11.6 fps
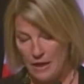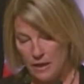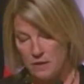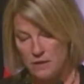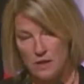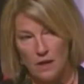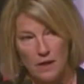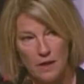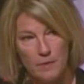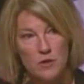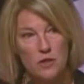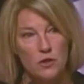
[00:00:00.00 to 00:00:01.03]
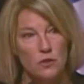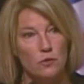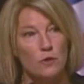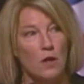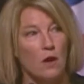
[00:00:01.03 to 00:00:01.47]
It is time to
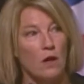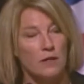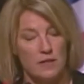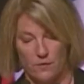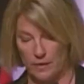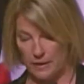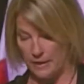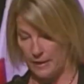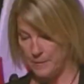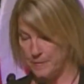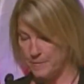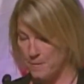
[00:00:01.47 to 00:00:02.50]
do law differently.